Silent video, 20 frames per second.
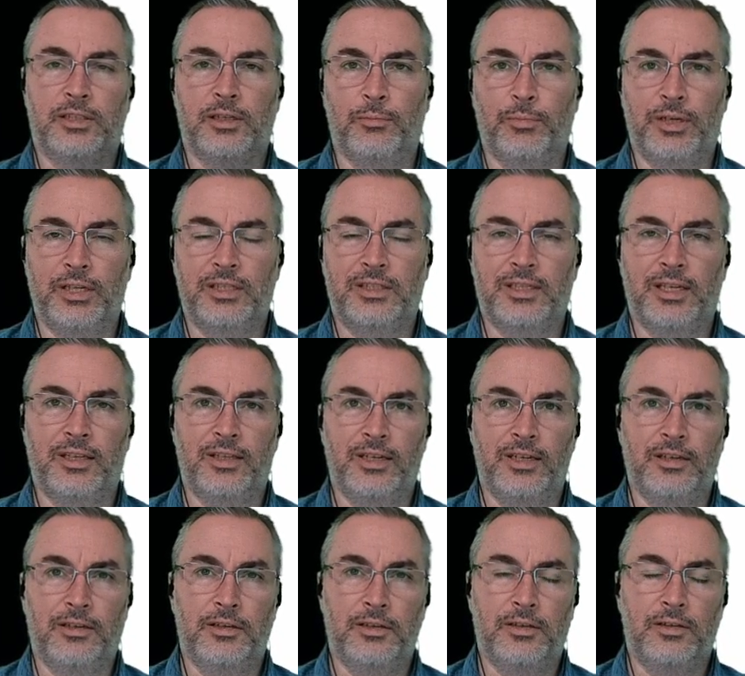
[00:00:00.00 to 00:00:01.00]
Somebody said that
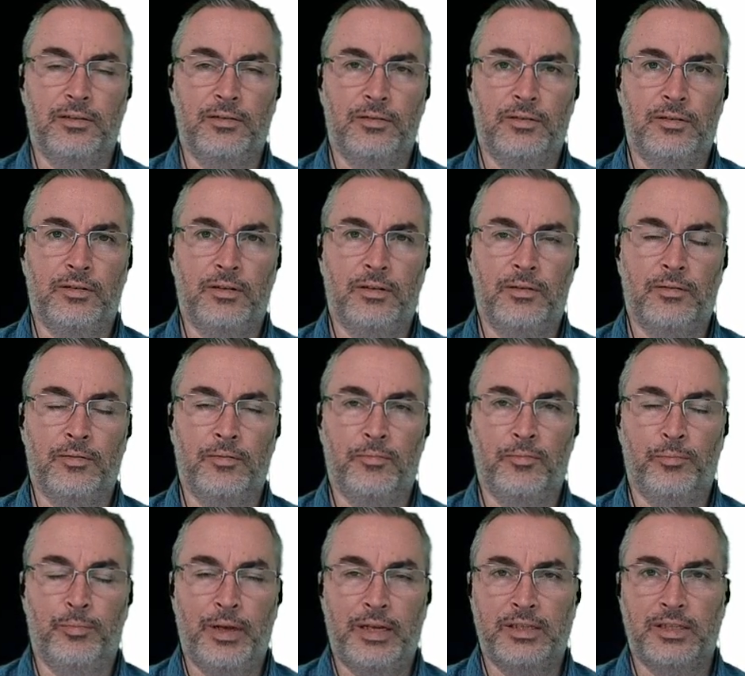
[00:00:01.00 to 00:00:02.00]
it
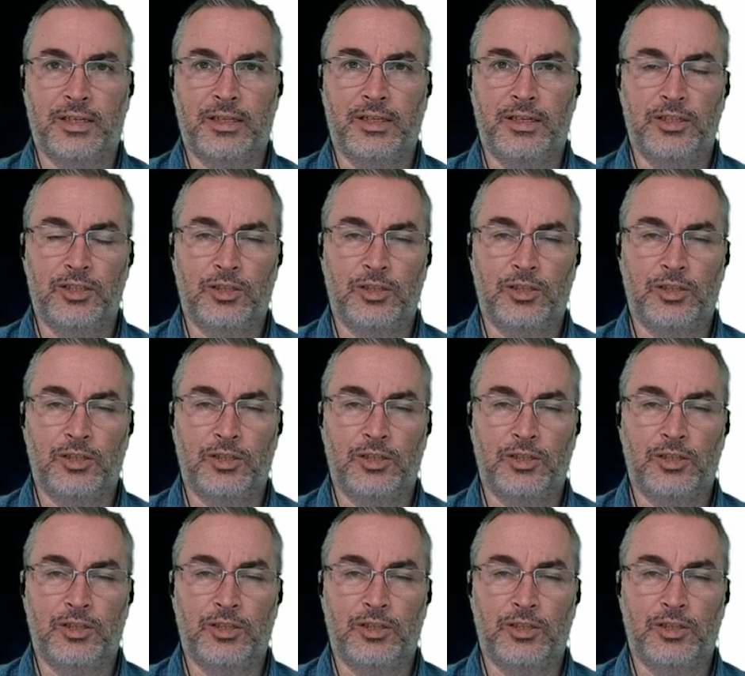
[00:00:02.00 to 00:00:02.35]
basically